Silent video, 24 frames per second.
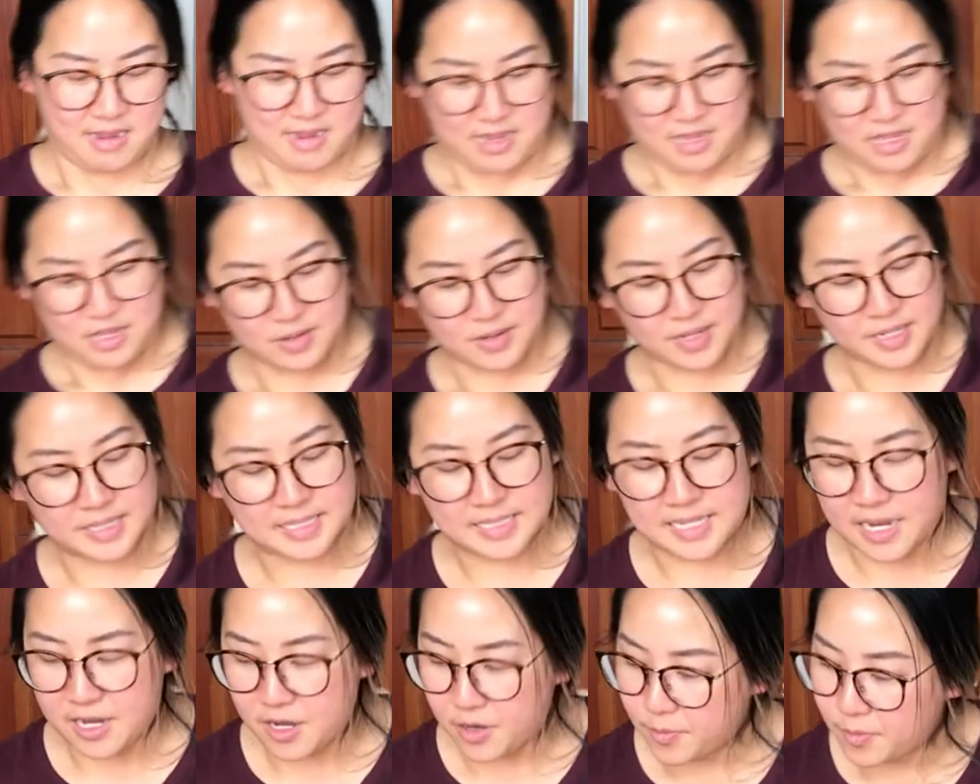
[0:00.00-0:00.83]
You can
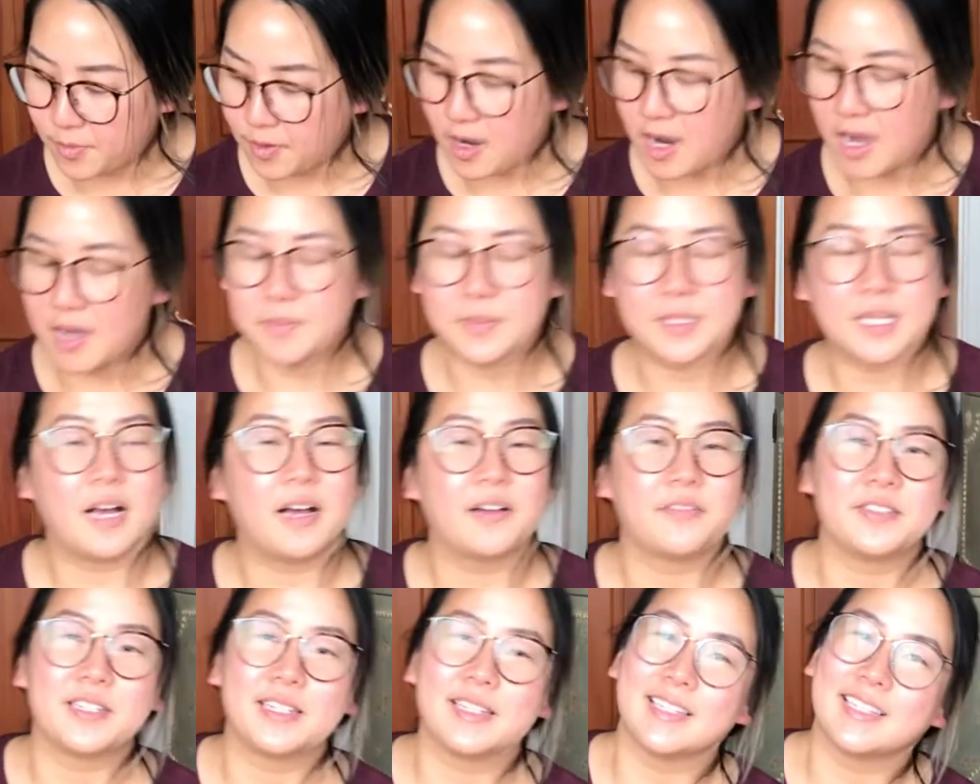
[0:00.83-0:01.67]
set your props
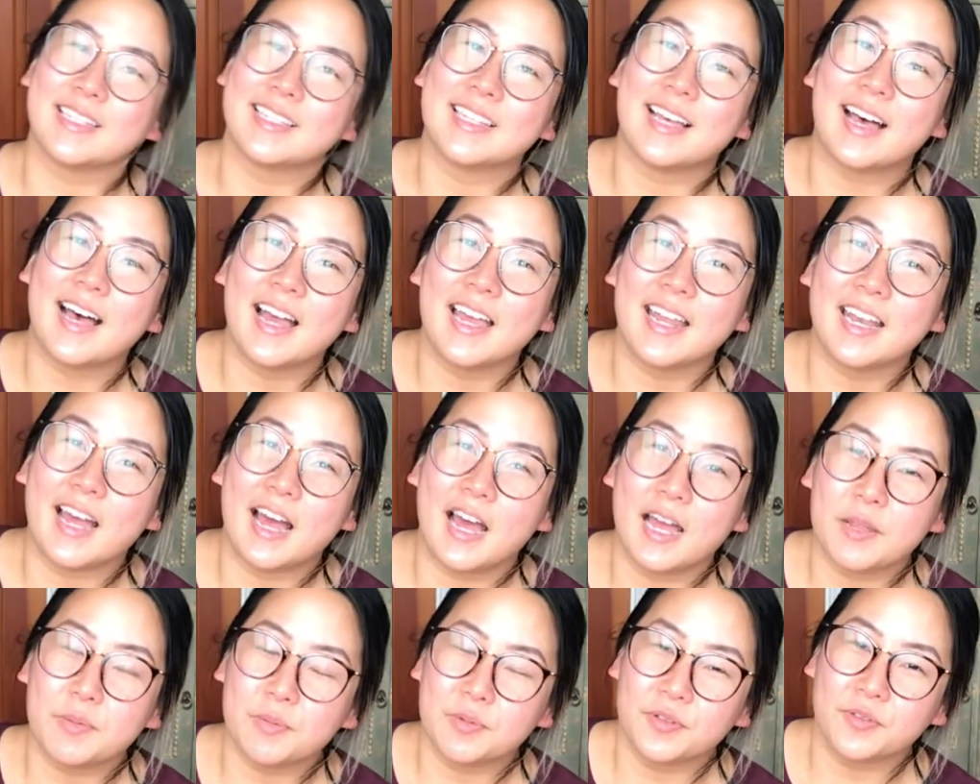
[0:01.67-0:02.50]
off to the side.
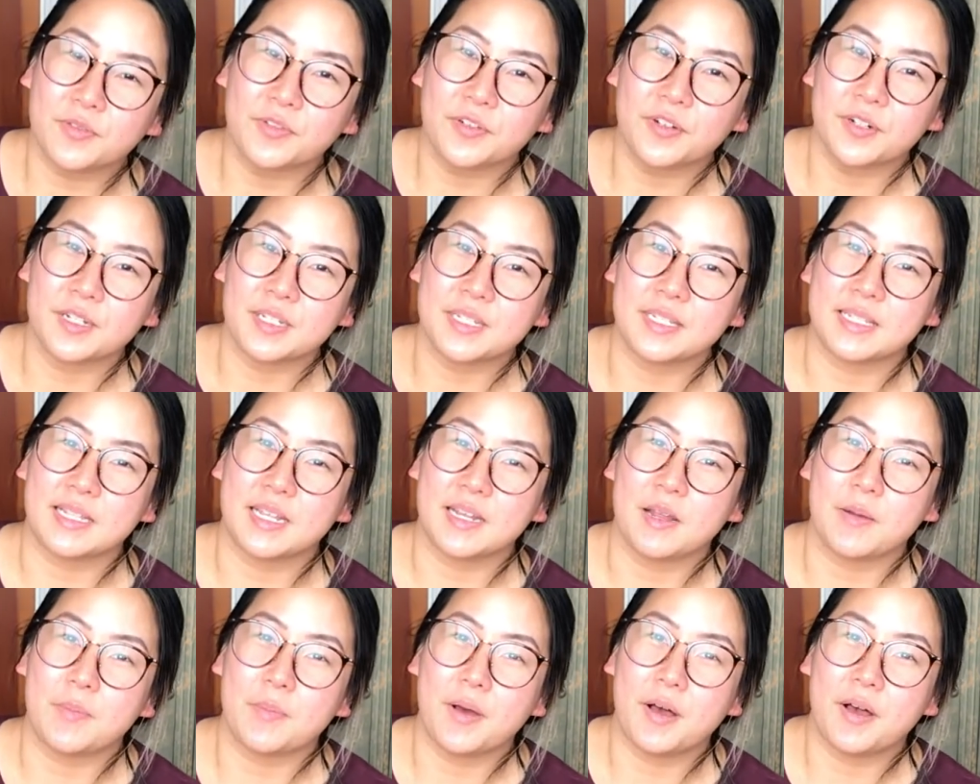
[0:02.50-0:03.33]
I prefer to sit
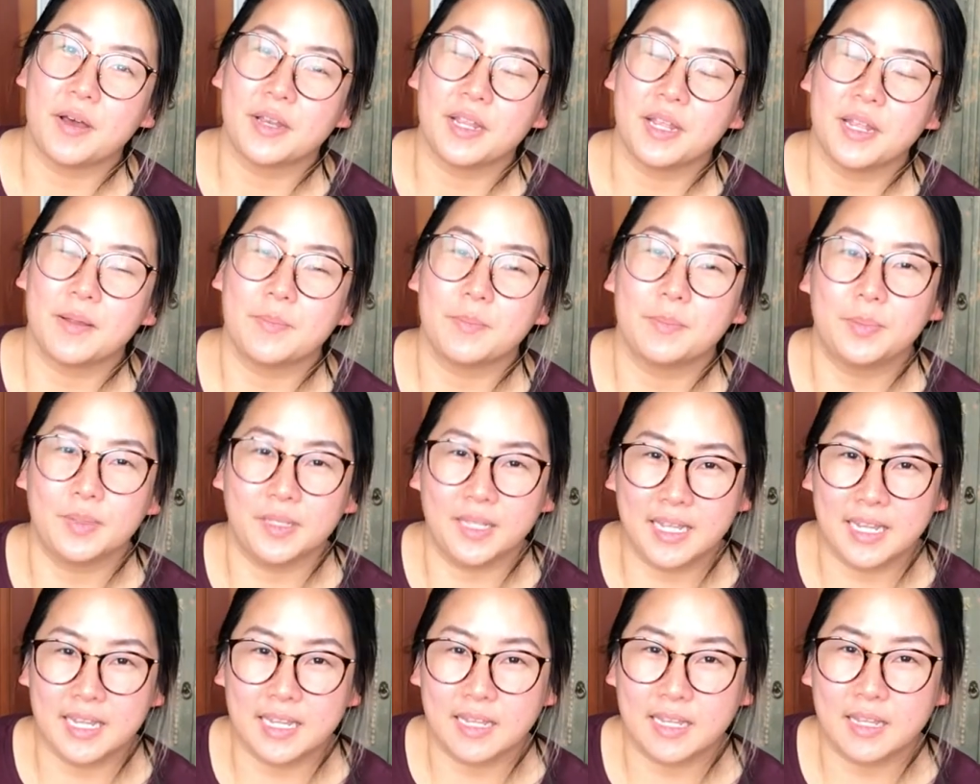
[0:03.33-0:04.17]
up on a
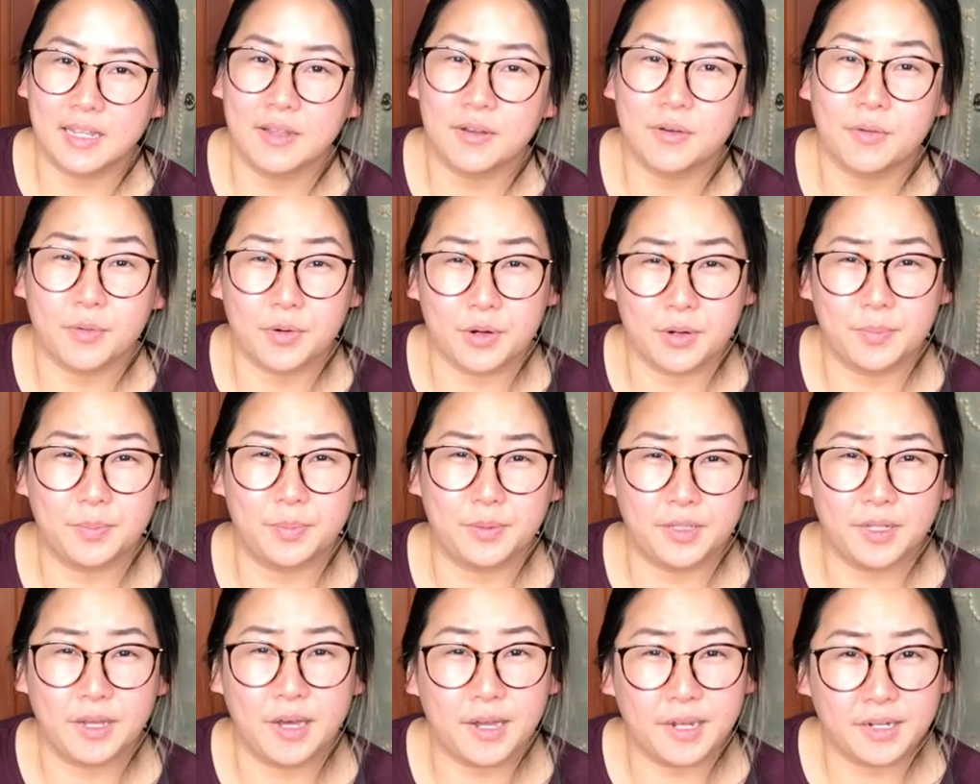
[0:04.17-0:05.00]
blanket or a
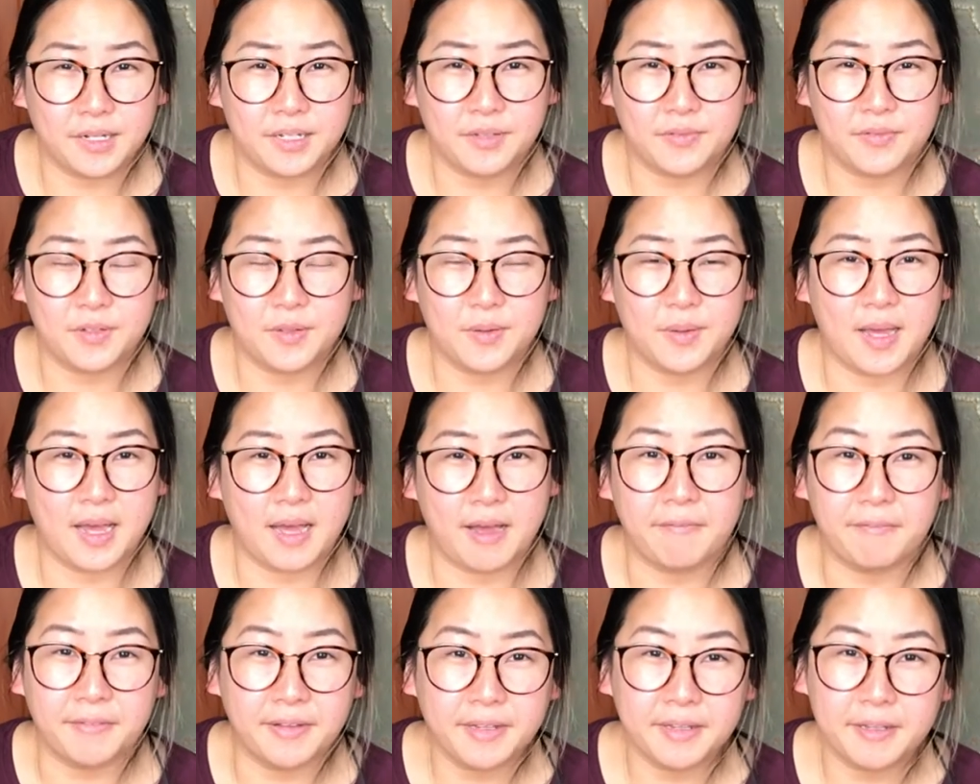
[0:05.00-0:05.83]
block if you
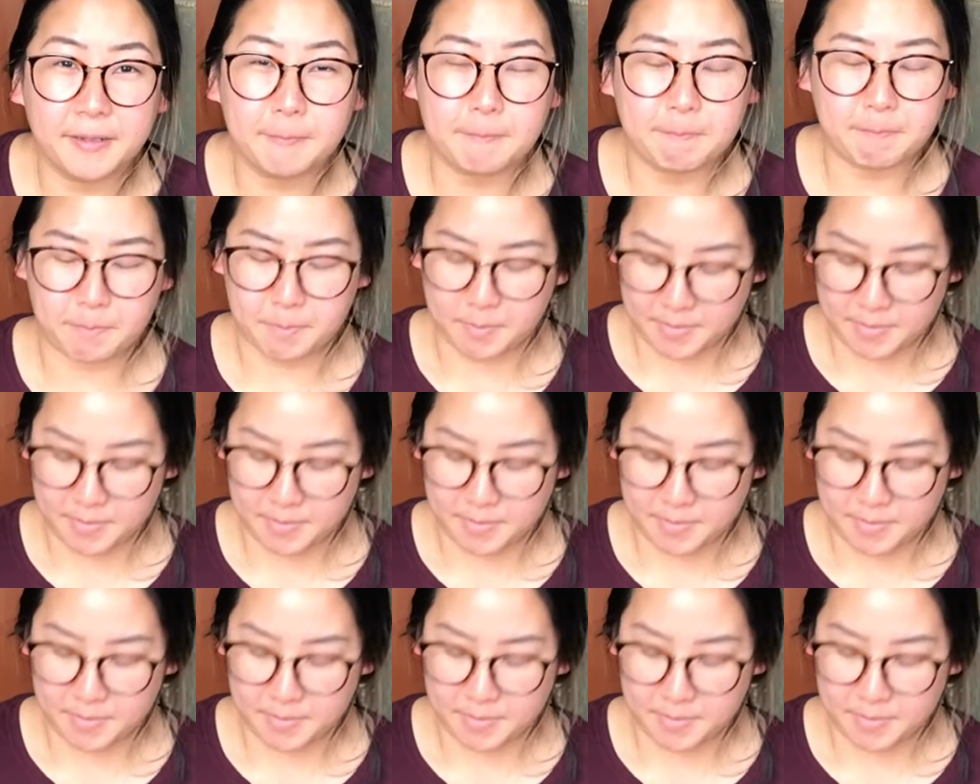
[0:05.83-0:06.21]
have it.